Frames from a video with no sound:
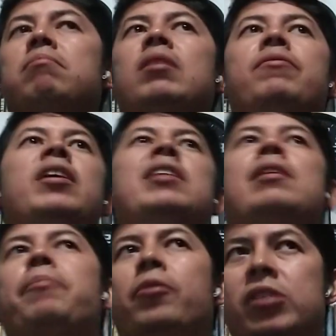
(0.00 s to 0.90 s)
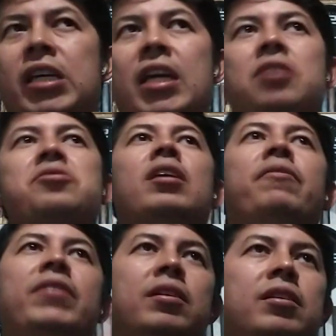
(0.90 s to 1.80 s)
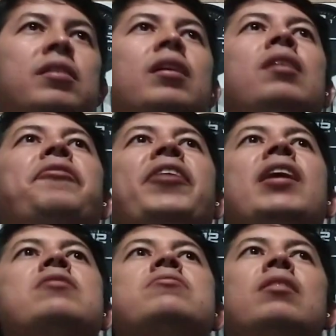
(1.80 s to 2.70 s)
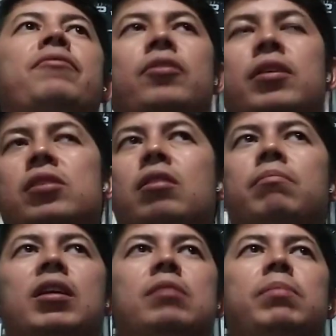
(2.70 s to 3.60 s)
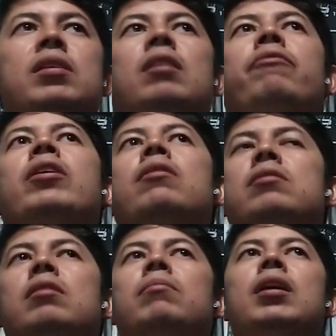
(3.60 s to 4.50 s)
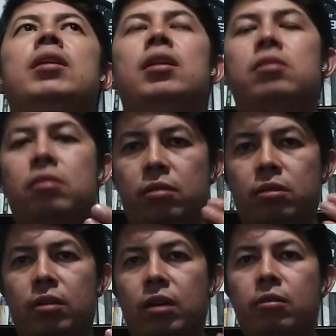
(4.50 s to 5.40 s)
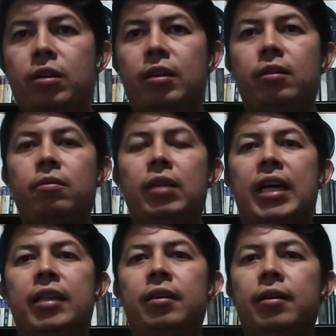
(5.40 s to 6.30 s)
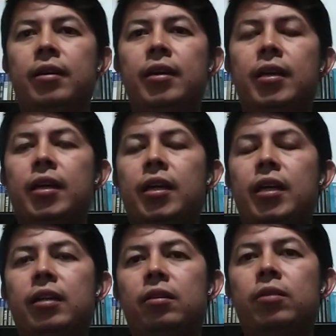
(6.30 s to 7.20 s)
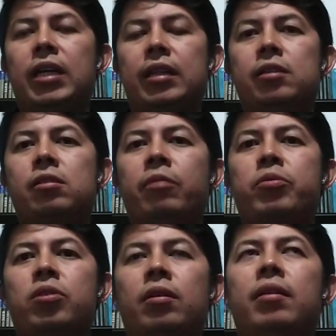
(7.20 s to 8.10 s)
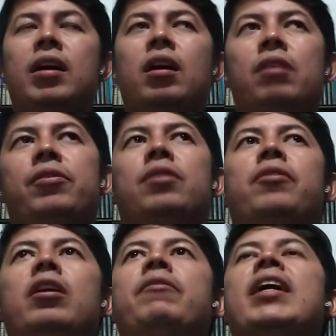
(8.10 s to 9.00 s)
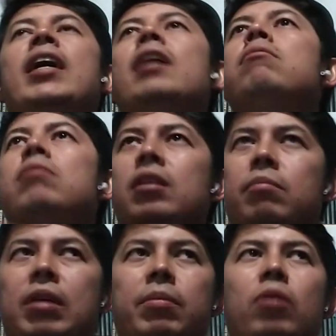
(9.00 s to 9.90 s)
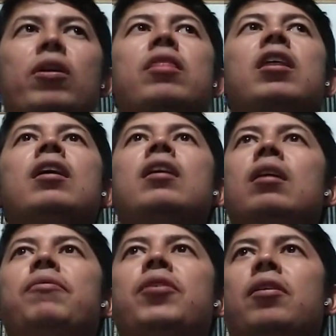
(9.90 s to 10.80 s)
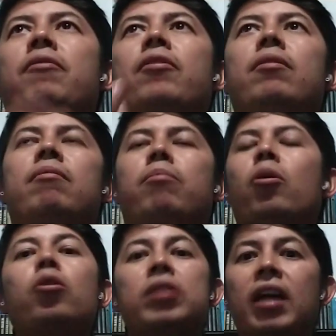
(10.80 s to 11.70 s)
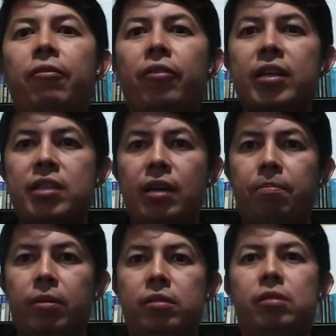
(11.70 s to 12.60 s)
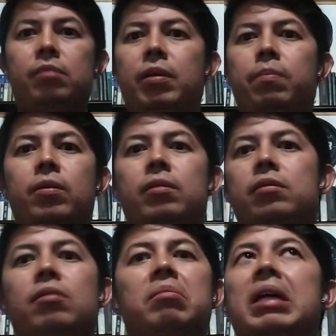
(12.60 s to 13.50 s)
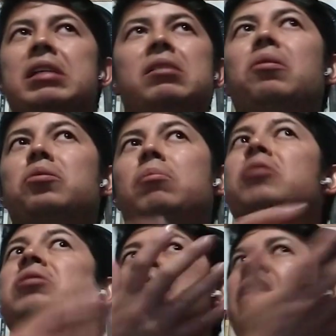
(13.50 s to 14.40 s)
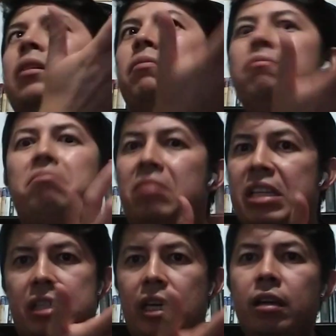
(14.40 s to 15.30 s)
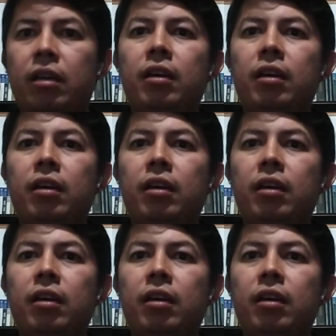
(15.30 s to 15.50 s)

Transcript: if there is a procession, if there's a celebration, if you eat something specific or something like that, so you include it into that description. Now, if you're from Ibagué, it may be one thing. If you're from Bogota, for example, so people sometimes go to Montserrat, let's say.